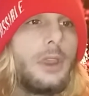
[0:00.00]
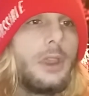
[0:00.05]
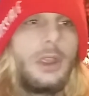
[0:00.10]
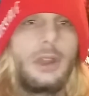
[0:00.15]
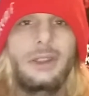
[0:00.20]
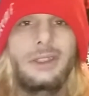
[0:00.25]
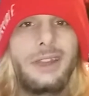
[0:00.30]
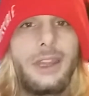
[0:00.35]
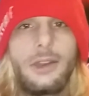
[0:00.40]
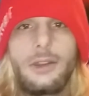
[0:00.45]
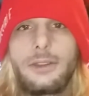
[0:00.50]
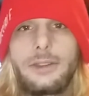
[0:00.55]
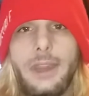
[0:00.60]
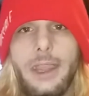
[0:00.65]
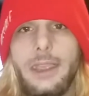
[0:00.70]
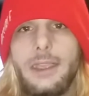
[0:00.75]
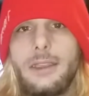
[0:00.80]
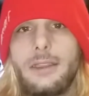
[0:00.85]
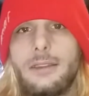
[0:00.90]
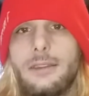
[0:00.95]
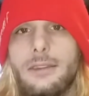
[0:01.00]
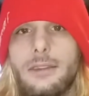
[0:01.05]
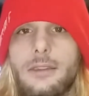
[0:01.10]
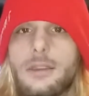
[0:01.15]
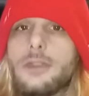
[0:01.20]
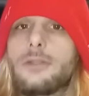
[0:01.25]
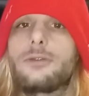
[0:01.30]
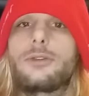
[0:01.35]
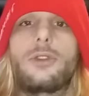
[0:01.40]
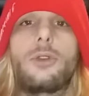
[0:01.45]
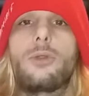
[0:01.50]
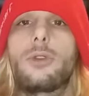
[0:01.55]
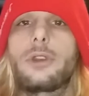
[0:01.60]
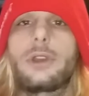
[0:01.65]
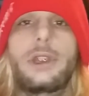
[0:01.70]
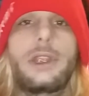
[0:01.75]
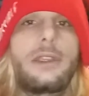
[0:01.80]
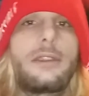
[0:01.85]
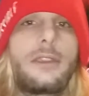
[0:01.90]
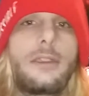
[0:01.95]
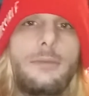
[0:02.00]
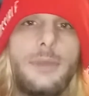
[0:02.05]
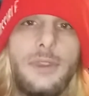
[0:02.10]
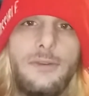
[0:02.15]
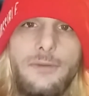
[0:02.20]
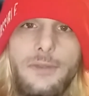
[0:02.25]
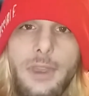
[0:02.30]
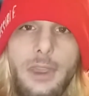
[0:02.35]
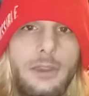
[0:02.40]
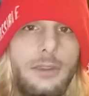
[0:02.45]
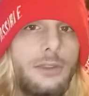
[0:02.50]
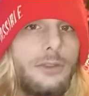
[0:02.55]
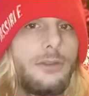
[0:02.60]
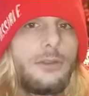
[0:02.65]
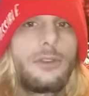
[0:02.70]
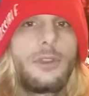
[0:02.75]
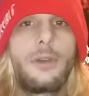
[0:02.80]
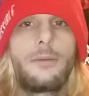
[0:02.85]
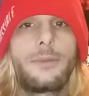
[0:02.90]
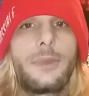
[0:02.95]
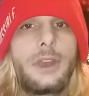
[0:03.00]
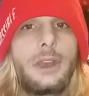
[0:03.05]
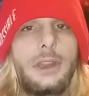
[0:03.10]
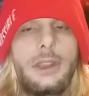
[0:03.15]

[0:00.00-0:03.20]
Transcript: little things, their door needs to be fixed or something.